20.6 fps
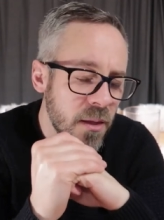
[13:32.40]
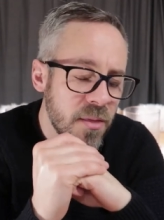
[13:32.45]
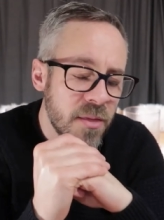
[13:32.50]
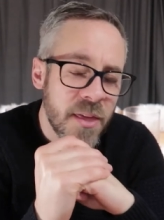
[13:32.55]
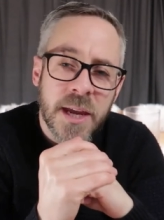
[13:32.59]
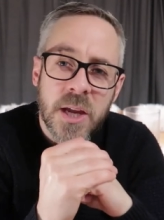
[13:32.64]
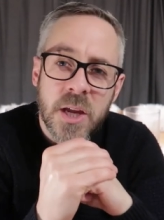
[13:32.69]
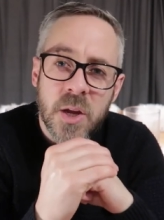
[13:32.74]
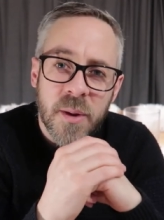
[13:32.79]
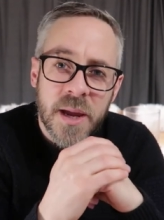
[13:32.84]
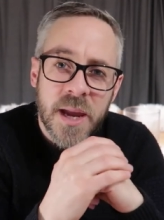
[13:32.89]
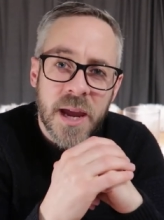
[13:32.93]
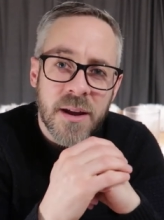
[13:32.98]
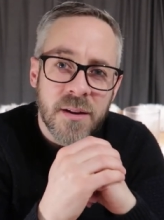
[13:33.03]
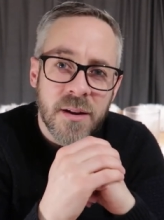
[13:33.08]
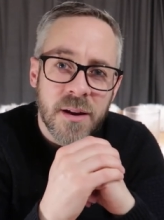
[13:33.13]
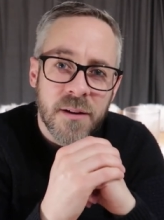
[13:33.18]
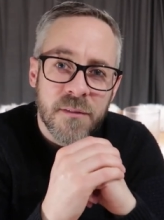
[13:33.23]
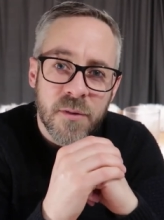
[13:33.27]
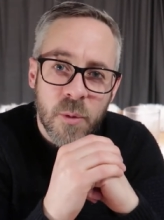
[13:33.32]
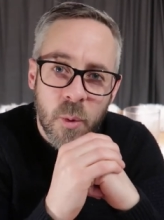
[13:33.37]
Thank you
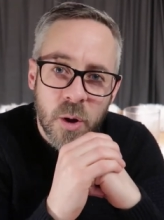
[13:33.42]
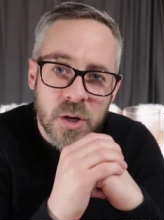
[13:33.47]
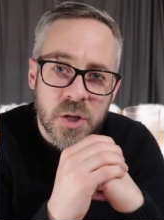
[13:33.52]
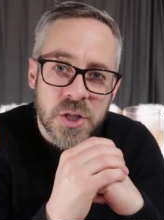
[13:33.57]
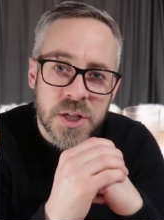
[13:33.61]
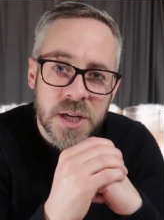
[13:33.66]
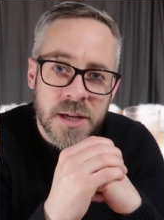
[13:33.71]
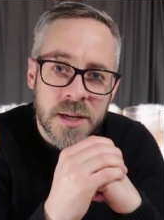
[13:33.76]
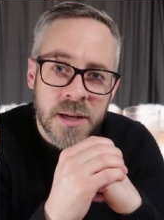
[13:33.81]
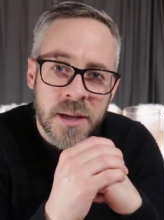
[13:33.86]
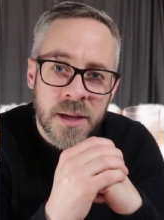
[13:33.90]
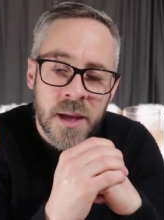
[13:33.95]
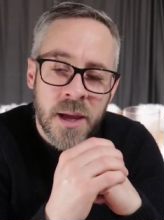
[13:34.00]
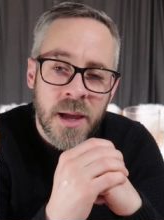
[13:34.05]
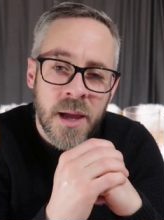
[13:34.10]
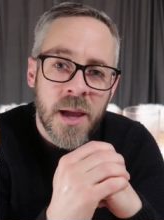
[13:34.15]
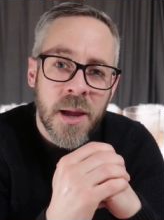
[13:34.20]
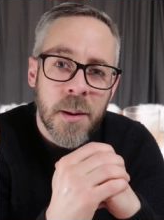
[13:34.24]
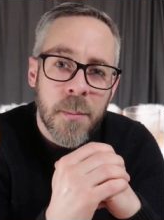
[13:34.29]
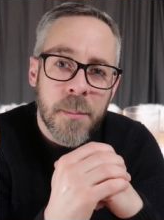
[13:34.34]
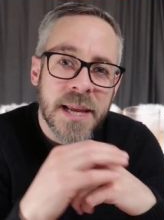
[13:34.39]
again for watching.
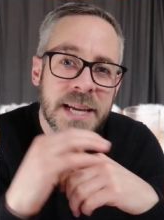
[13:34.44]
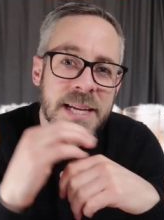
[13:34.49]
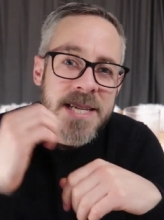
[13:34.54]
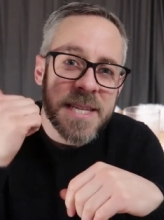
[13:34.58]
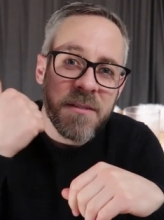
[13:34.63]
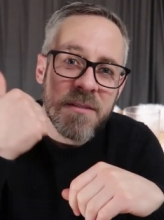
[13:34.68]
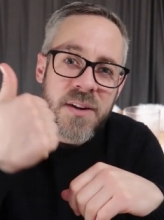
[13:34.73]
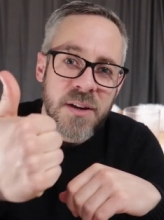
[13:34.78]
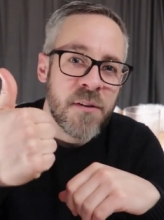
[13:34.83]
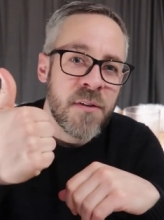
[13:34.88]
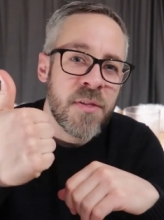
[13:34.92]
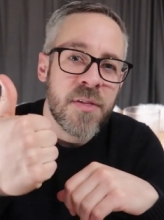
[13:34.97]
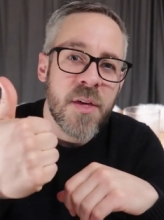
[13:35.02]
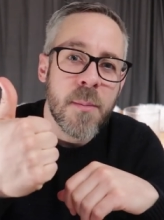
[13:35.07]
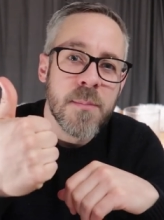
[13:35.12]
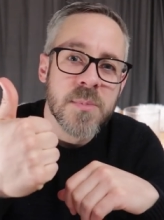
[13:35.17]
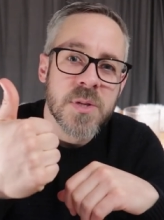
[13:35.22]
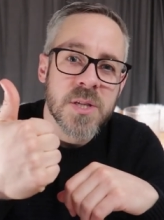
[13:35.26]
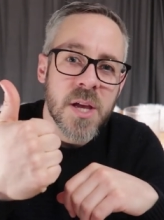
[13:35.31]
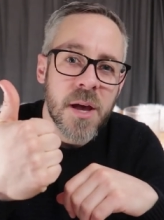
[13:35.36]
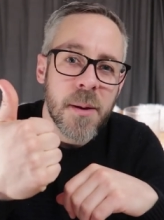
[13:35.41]
Please give it a
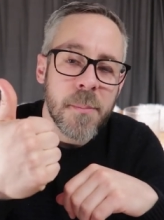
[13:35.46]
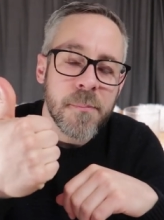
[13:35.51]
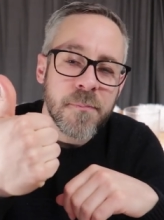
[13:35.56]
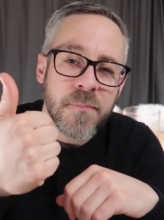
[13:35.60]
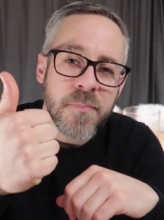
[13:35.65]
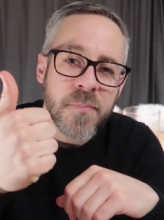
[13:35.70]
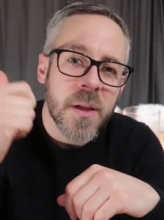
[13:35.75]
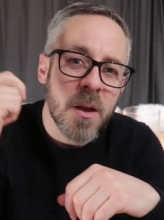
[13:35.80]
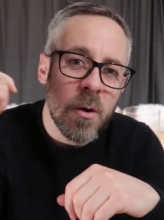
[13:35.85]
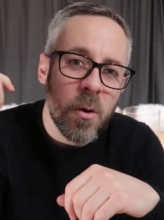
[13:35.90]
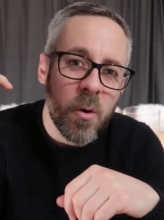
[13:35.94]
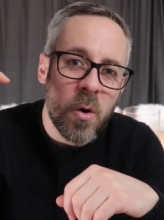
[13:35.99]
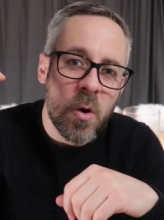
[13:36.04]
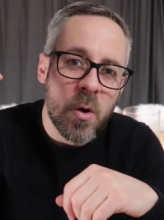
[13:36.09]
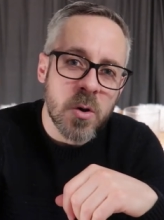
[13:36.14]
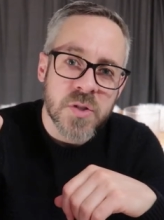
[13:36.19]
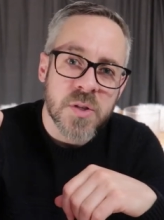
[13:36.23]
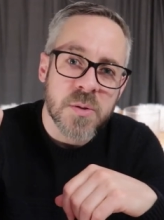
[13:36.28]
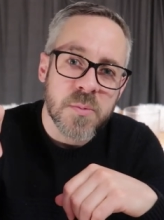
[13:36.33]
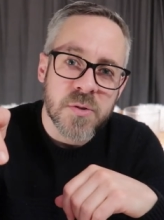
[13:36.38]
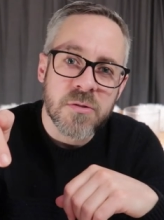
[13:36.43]
thumbs up
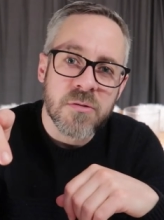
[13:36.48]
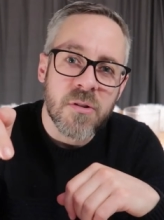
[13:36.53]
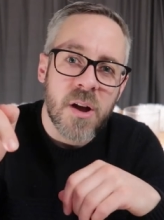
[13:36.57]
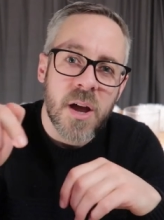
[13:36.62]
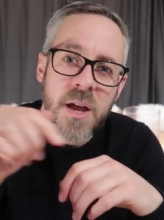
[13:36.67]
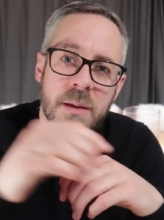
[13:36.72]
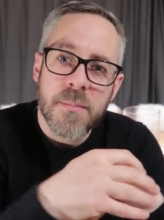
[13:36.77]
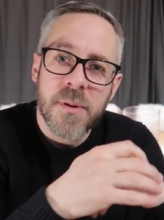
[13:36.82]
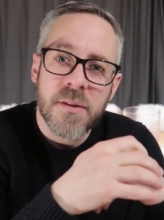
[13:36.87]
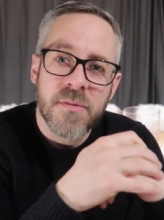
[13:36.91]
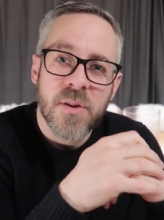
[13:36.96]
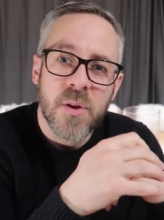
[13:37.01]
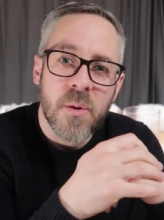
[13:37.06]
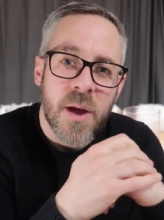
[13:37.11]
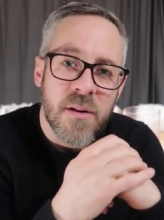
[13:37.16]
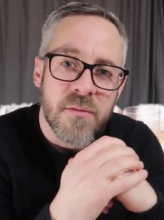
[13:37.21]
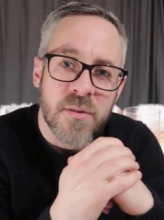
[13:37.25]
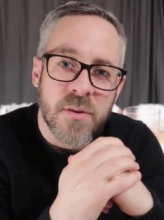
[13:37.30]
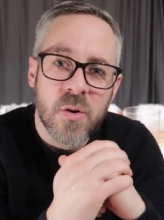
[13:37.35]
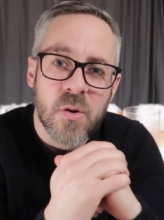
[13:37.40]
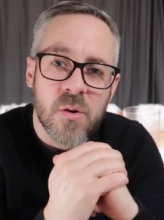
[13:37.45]
or subscribe if you
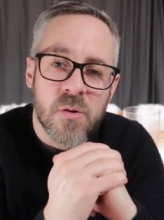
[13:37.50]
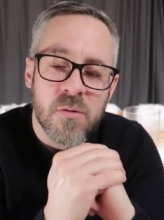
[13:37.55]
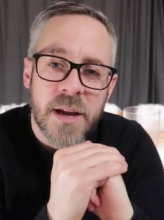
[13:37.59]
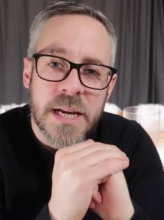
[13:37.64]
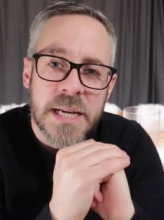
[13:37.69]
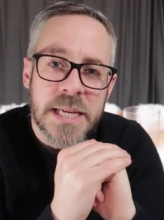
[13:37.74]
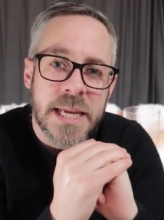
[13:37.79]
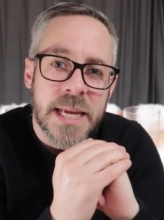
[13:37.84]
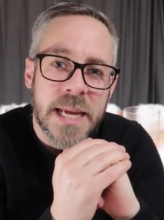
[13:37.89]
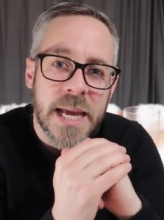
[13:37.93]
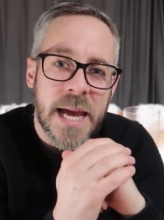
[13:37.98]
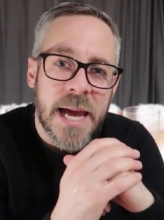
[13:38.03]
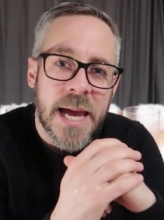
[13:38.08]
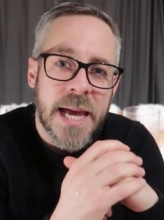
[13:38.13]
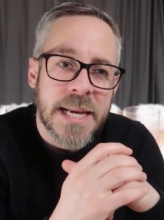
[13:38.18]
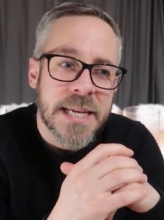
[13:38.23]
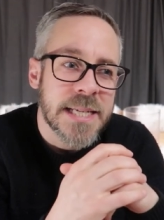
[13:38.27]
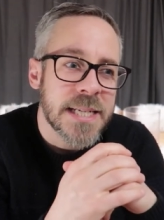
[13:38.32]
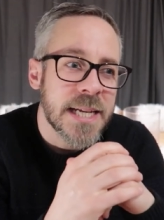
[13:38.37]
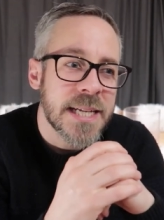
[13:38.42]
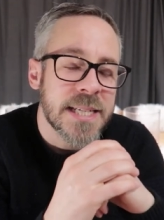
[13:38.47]
haven't already.
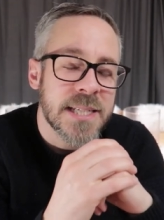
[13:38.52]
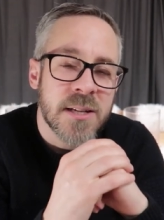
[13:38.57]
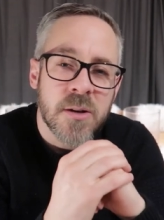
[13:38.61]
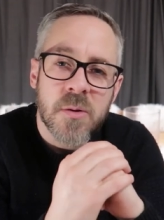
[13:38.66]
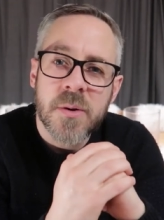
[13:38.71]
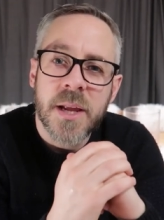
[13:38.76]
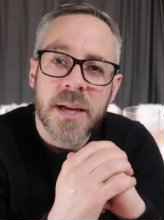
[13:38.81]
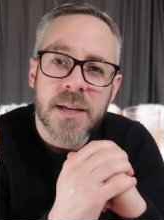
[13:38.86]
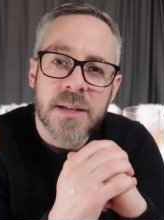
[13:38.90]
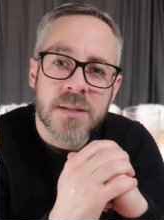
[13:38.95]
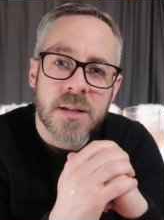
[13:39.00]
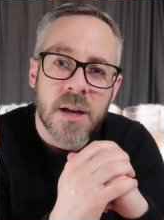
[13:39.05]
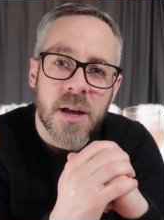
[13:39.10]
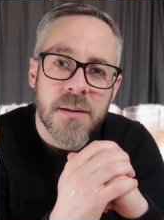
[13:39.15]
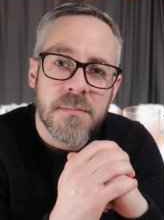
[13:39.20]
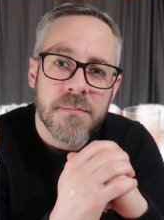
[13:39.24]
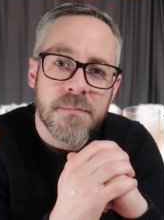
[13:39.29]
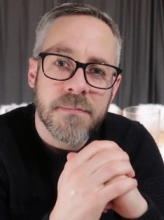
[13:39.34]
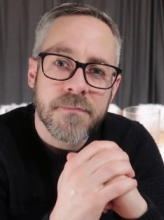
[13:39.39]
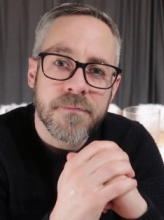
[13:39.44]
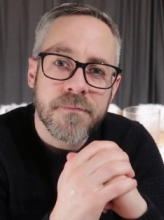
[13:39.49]
And until next
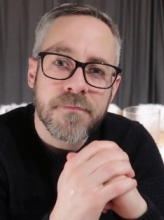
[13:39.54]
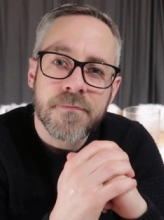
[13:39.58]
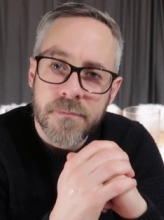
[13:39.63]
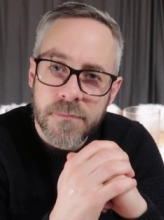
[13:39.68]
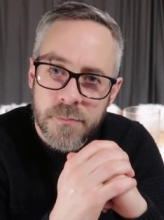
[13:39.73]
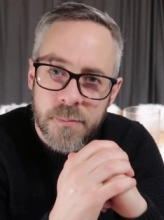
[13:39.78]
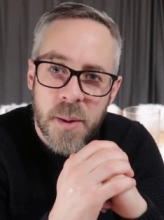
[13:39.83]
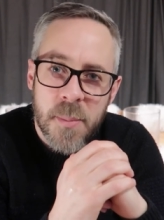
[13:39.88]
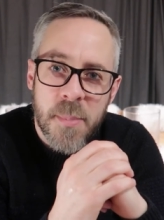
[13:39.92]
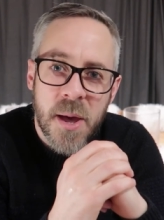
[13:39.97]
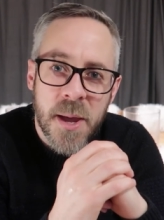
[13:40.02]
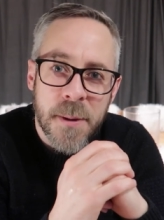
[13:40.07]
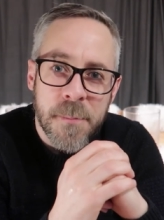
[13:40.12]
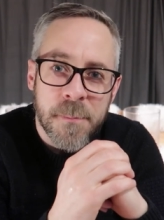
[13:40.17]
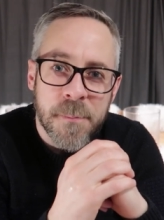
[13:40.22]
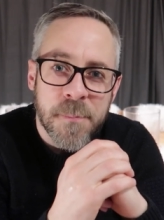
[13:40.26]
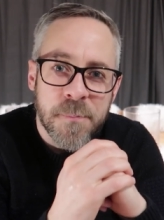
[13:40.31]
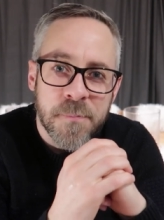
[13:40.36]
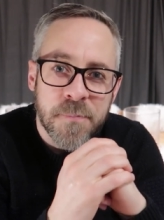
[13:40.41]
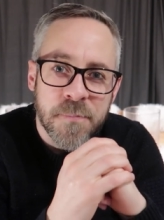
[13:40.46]
time, bye-bye.